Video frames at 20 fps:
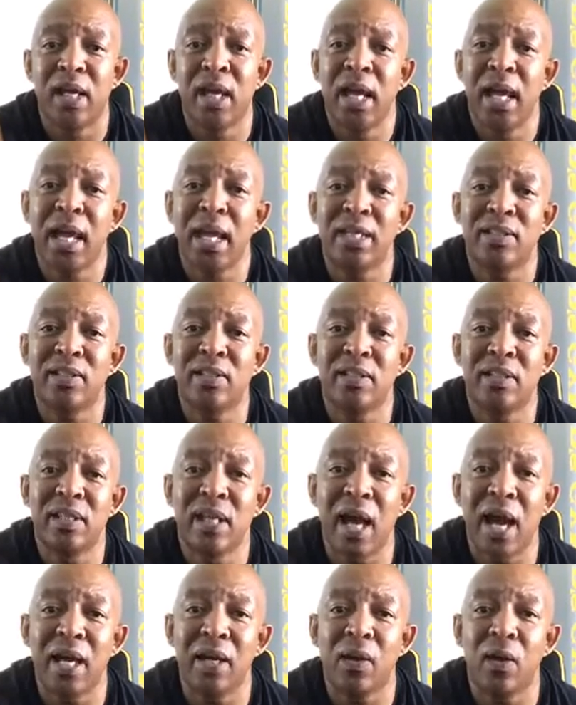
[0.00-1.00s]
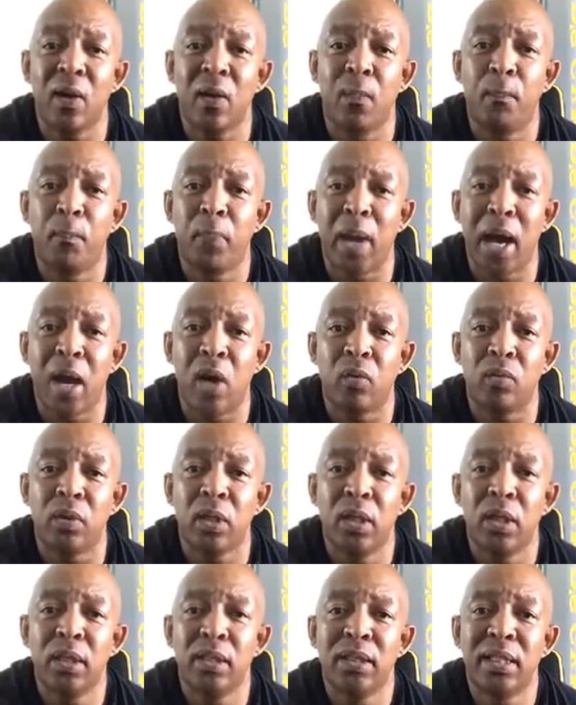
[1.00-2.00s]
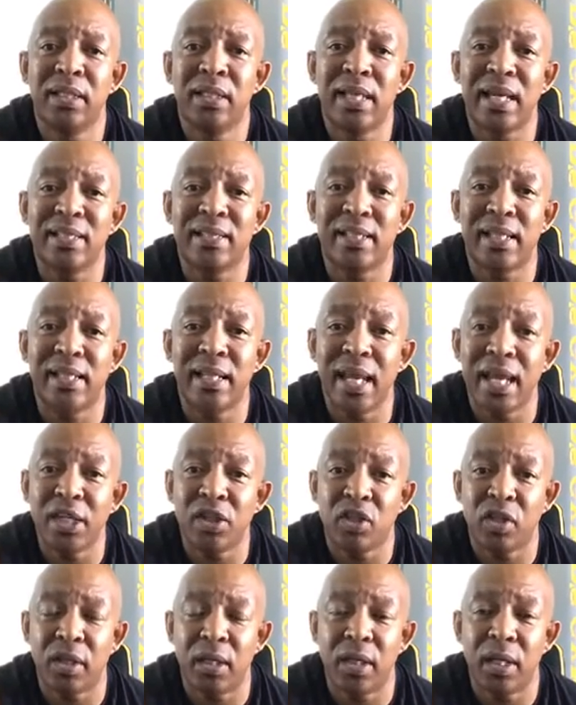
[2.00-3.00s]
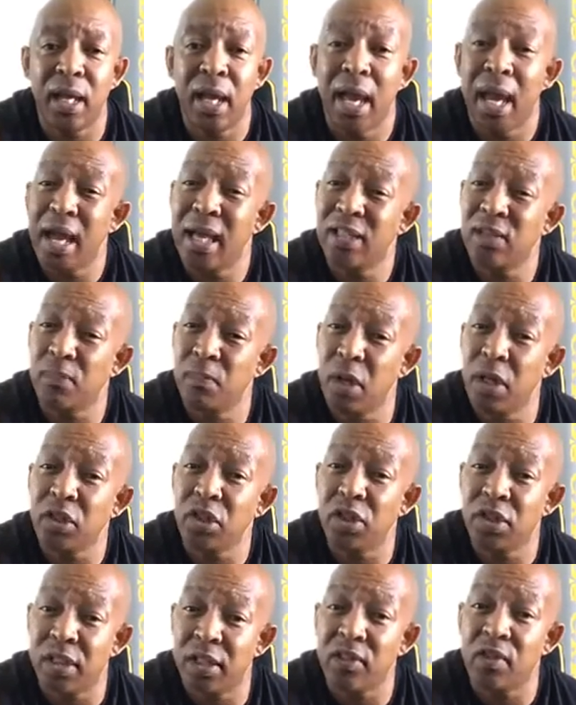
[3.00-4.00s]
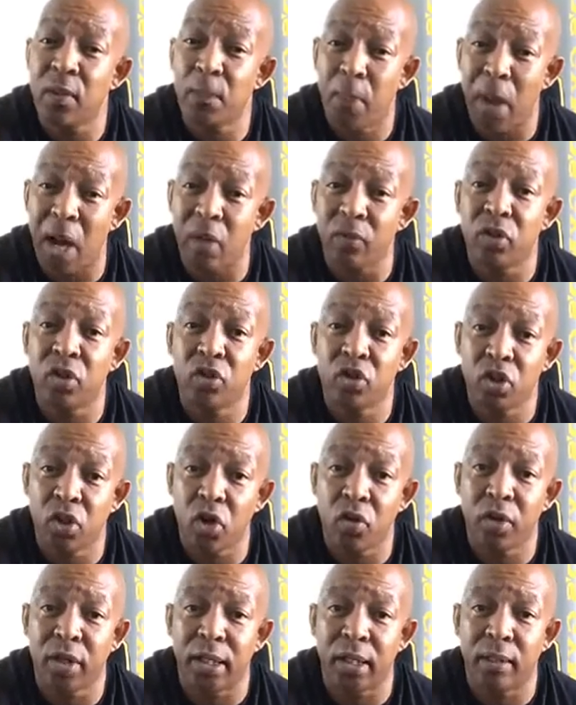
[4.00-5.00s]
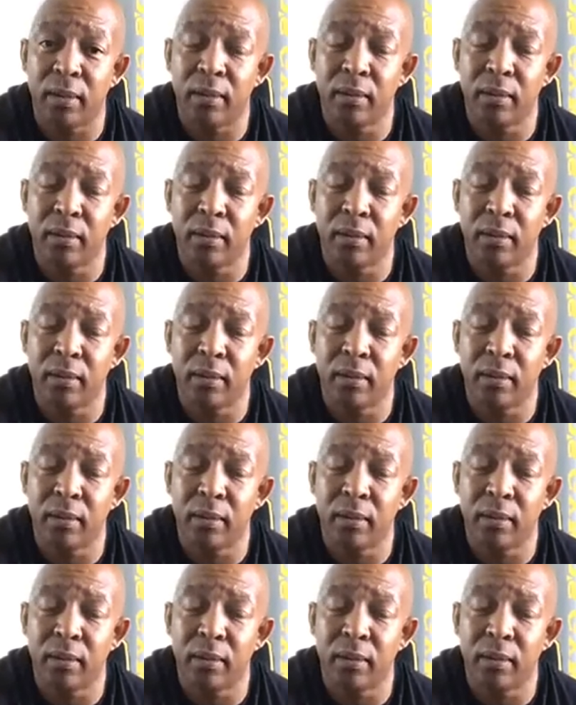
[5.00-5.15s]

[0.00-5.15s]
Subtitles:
It's not about the destination as much as it's about the journey.